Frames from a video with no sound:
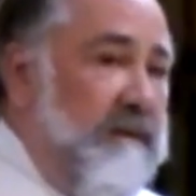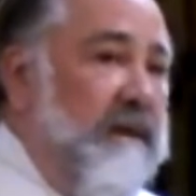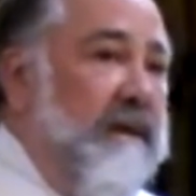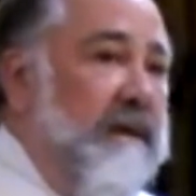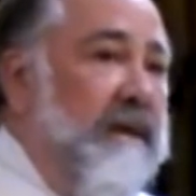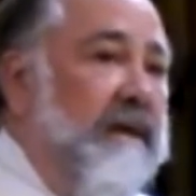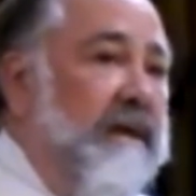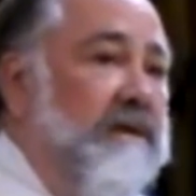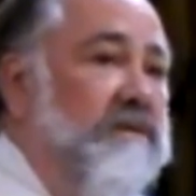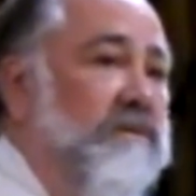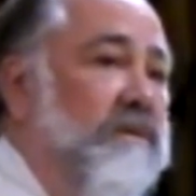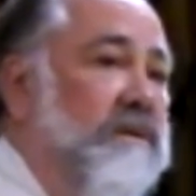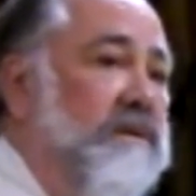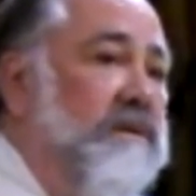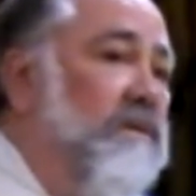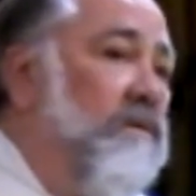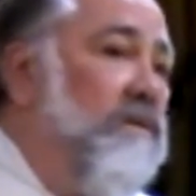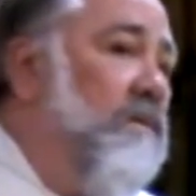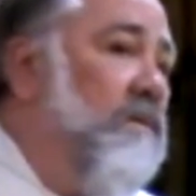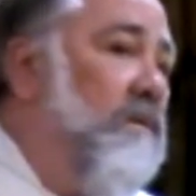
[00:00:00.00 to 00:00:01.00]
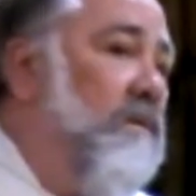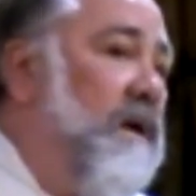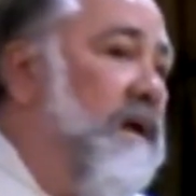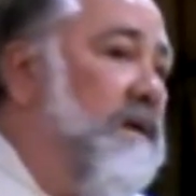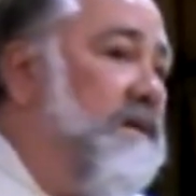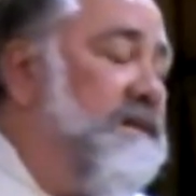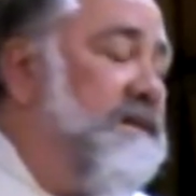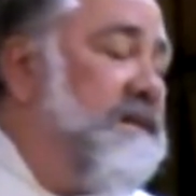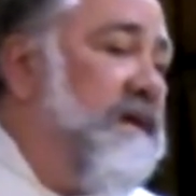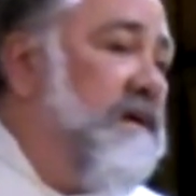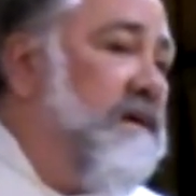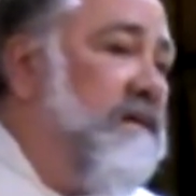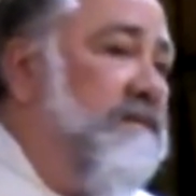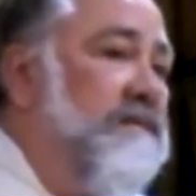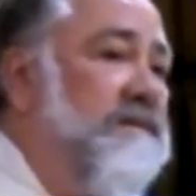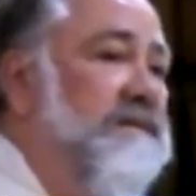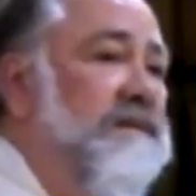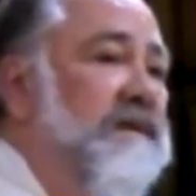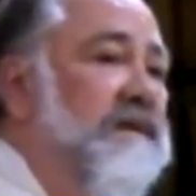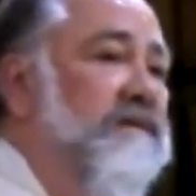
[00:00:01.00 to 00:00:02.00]
and to ignore
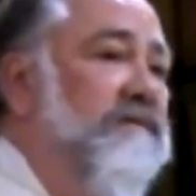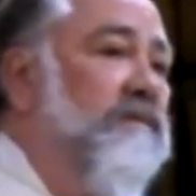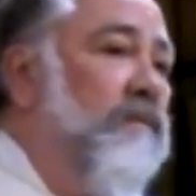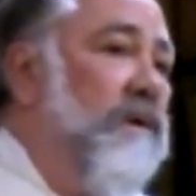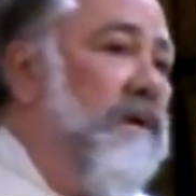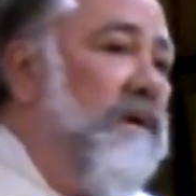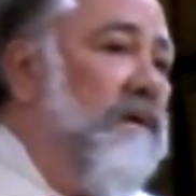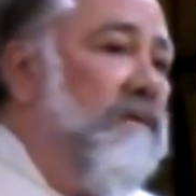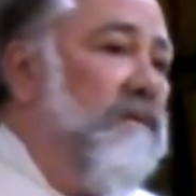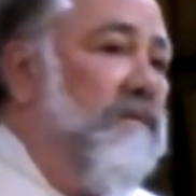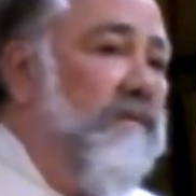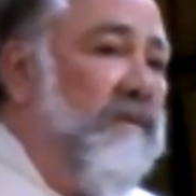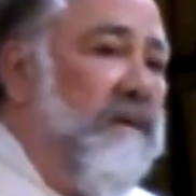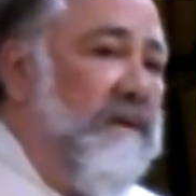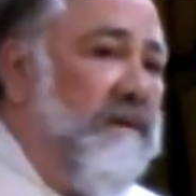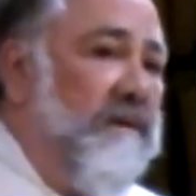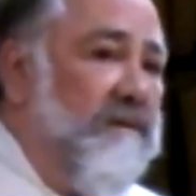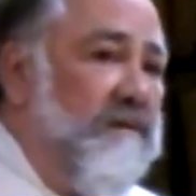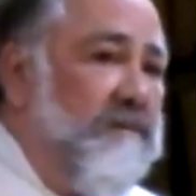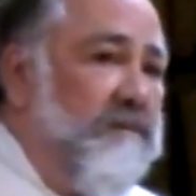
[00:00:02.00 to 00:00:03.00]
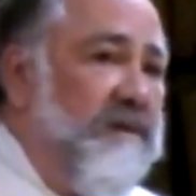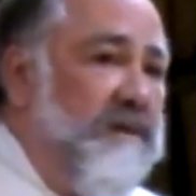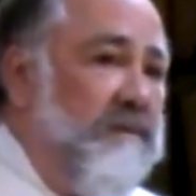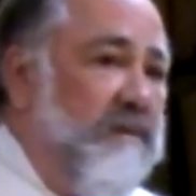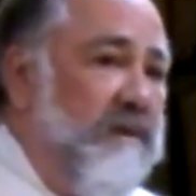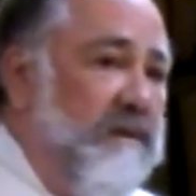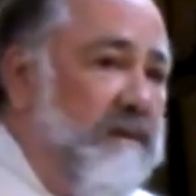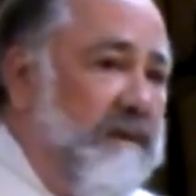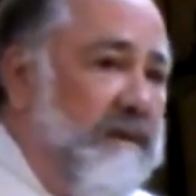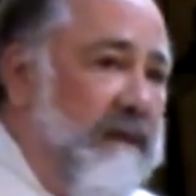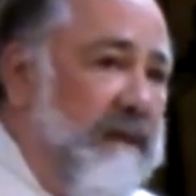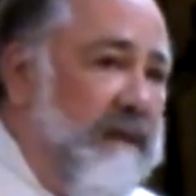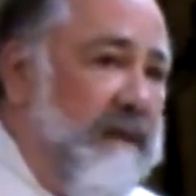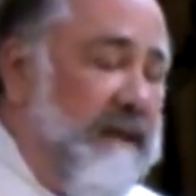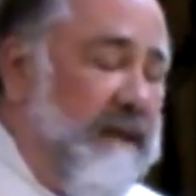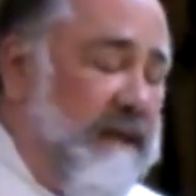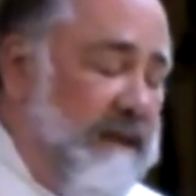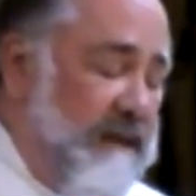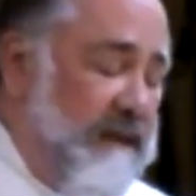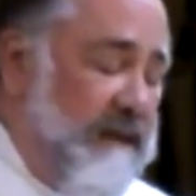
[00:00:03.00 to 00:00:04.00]
ourselves if we're one of those people in
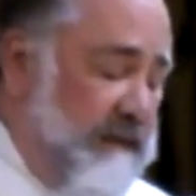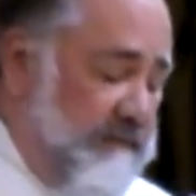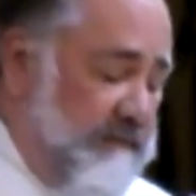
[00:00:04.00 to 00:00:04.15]
need.